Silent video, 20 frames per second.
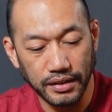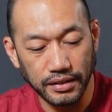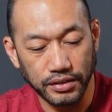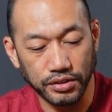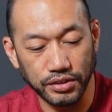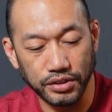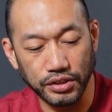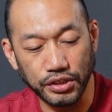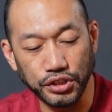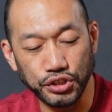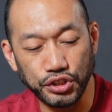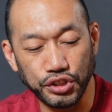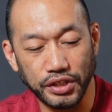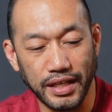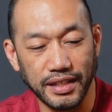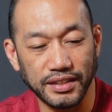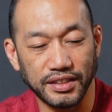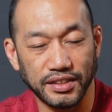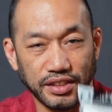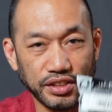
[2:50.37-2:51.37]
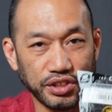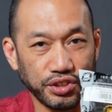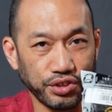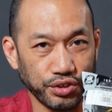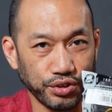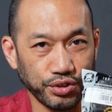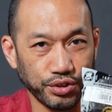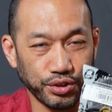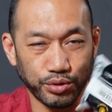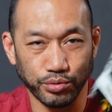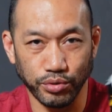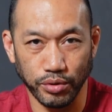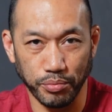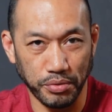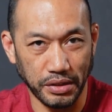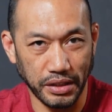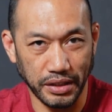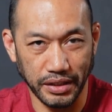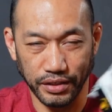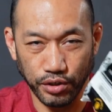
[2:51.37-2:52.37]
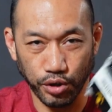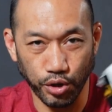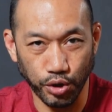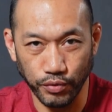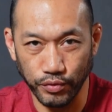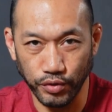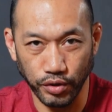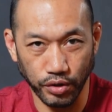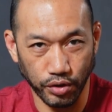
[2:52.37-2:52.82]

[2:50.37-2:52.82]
there's a good chance this circle will be an oval